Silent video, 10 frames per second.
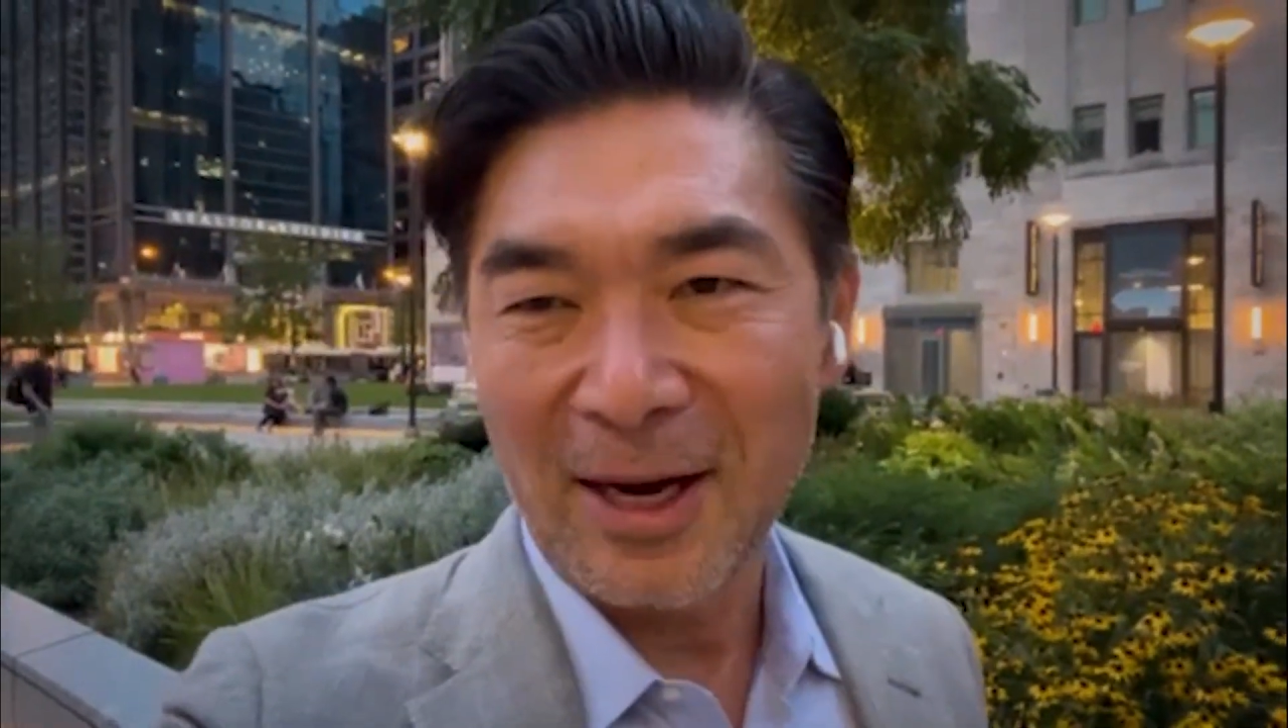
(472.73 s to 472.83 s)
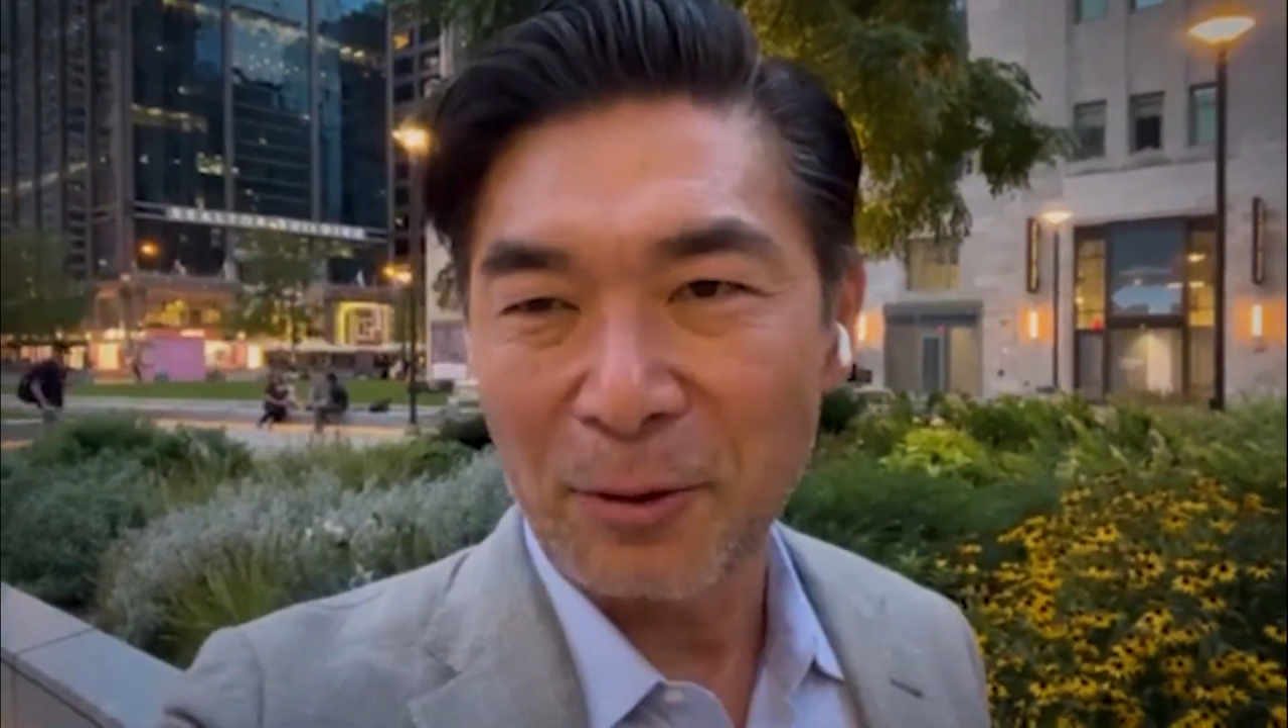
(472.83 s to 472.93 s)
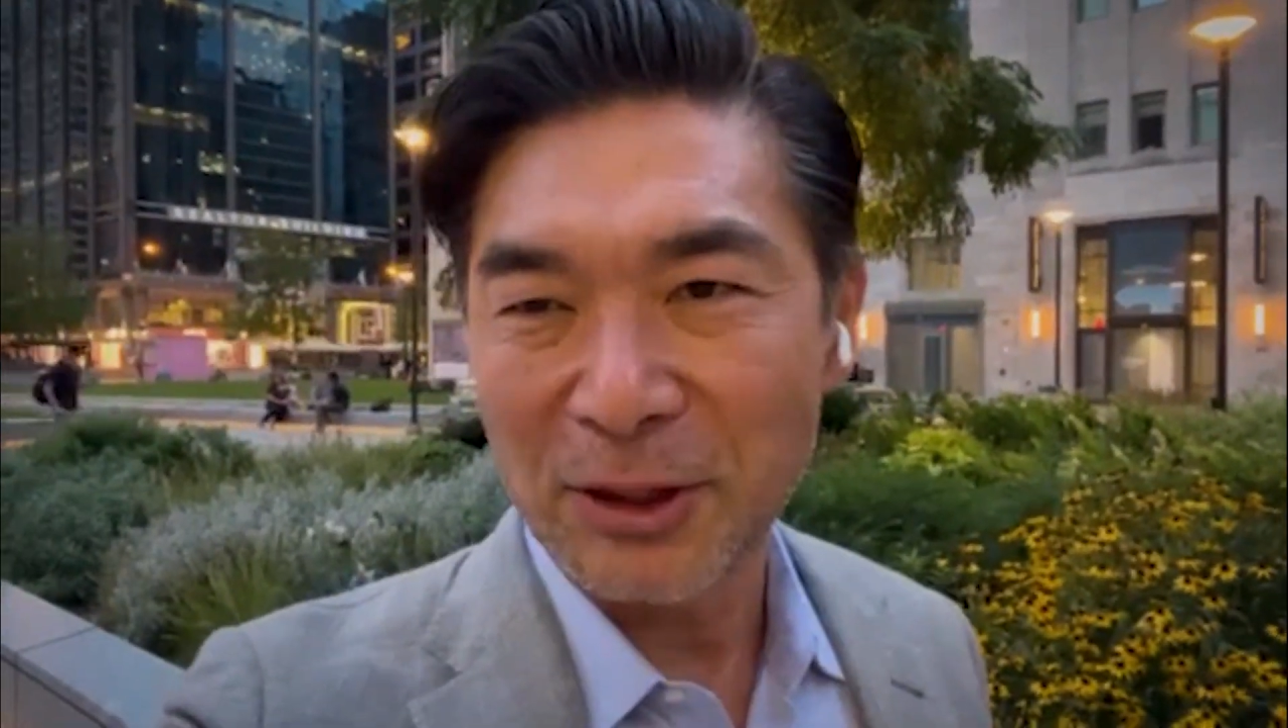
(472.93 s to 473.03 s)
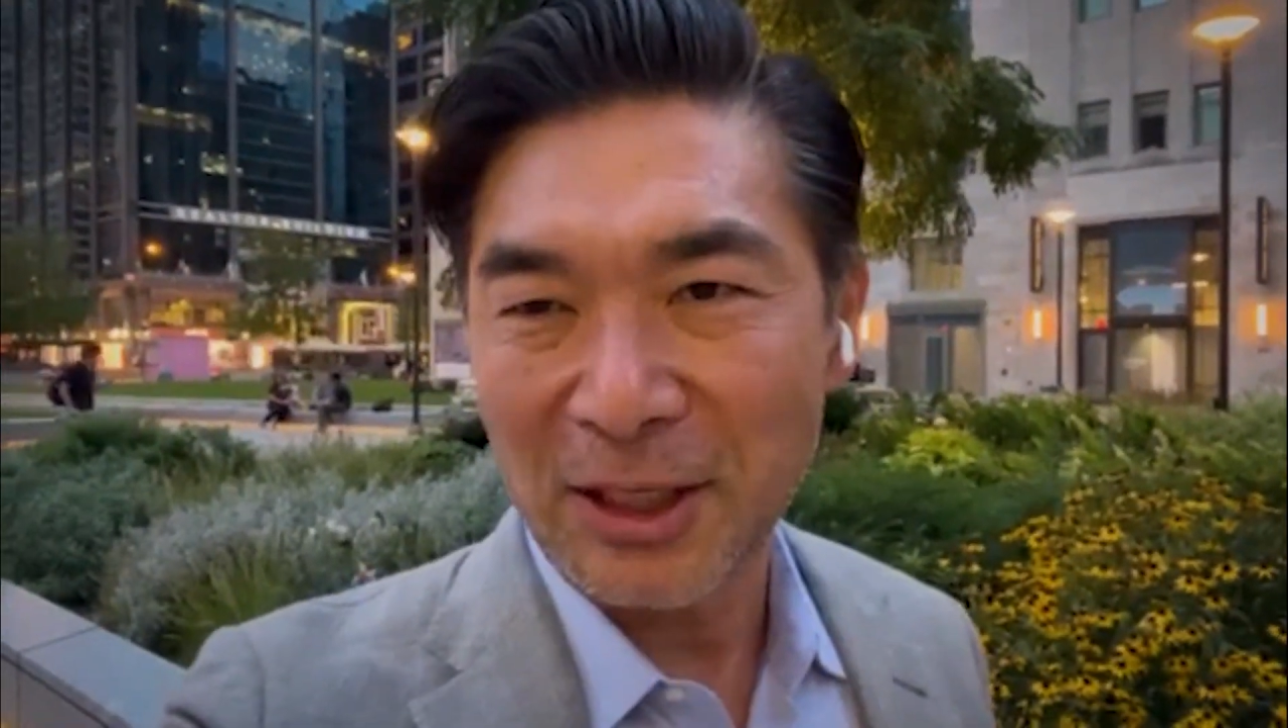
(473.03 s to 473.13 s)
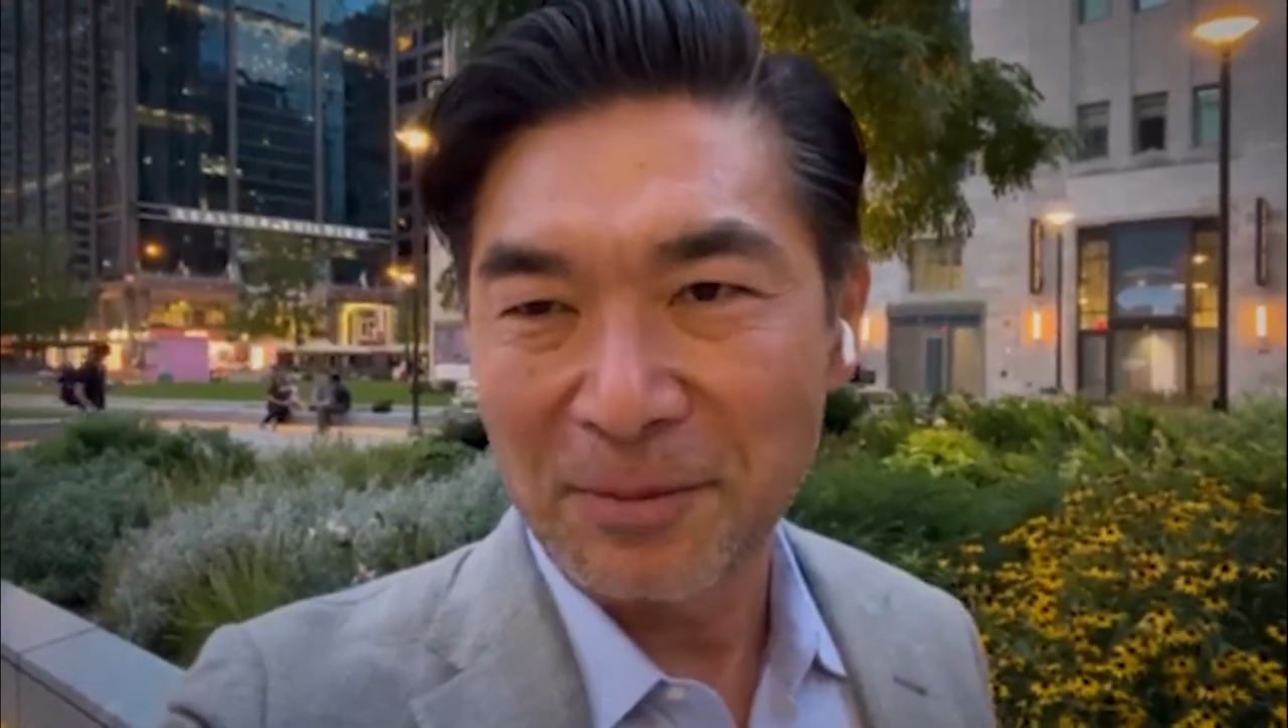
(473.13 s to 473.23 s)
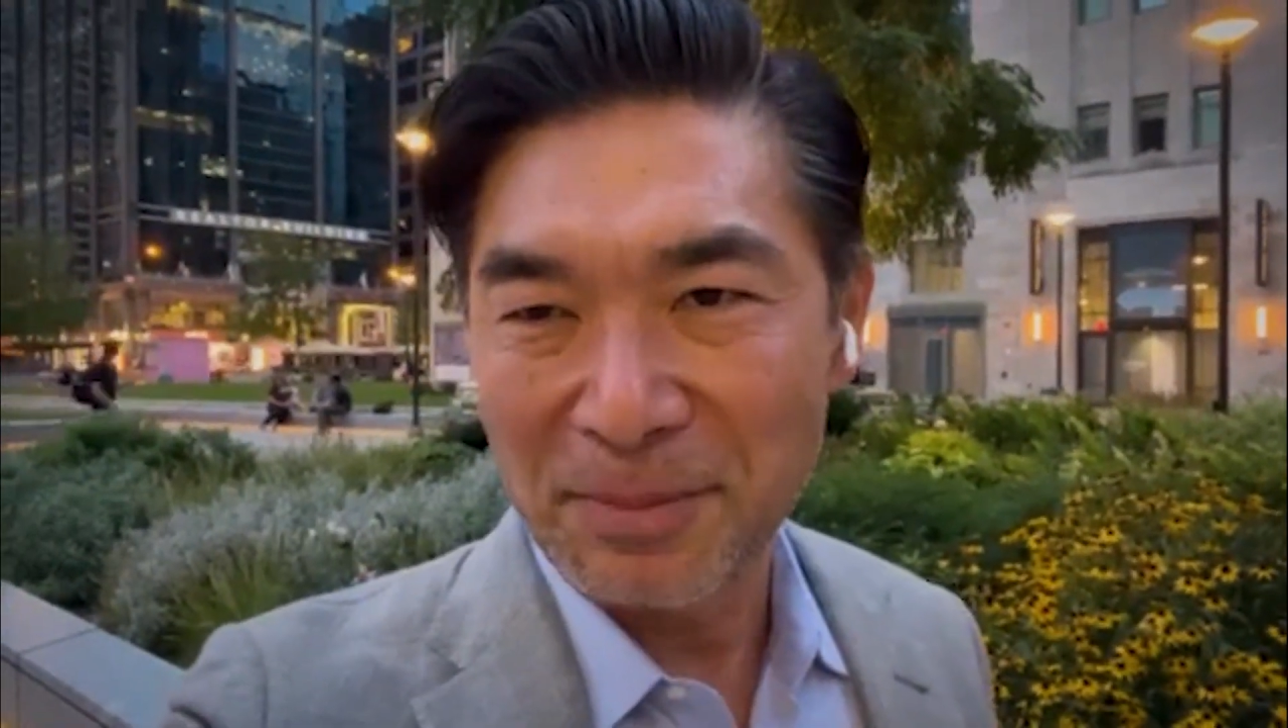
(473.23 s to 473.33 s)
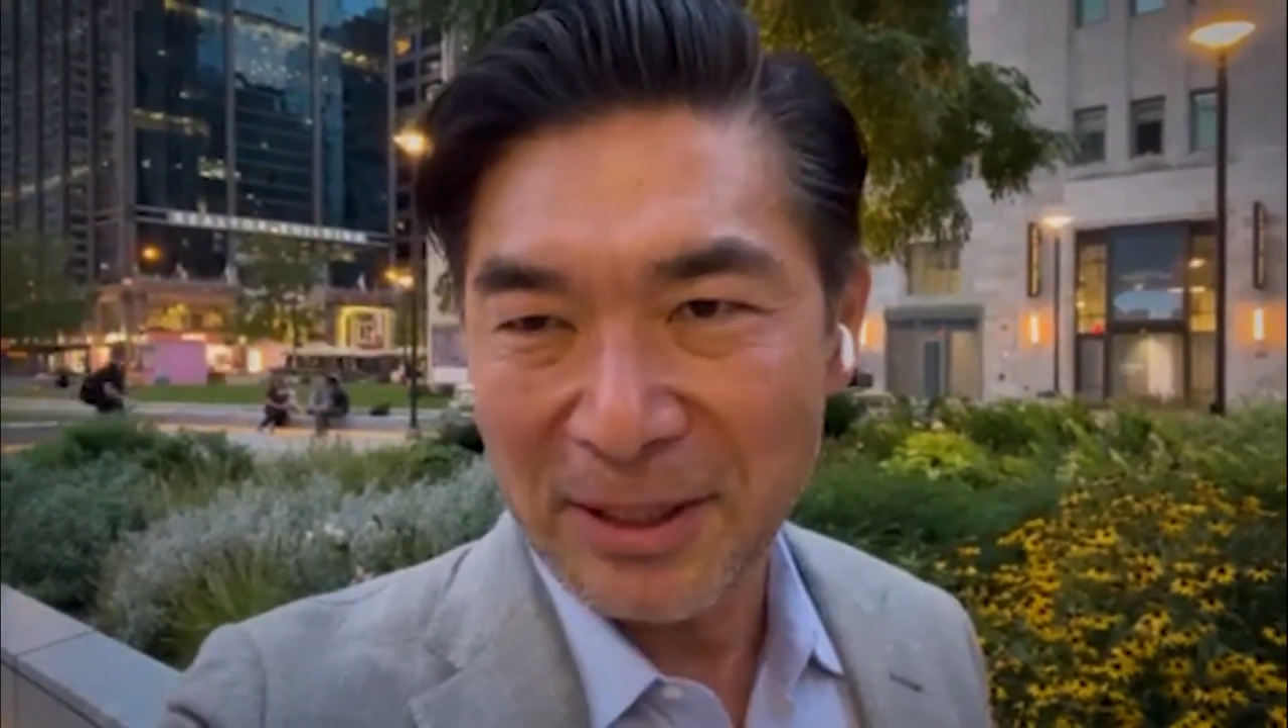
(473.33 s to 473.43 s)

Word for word: I wish I could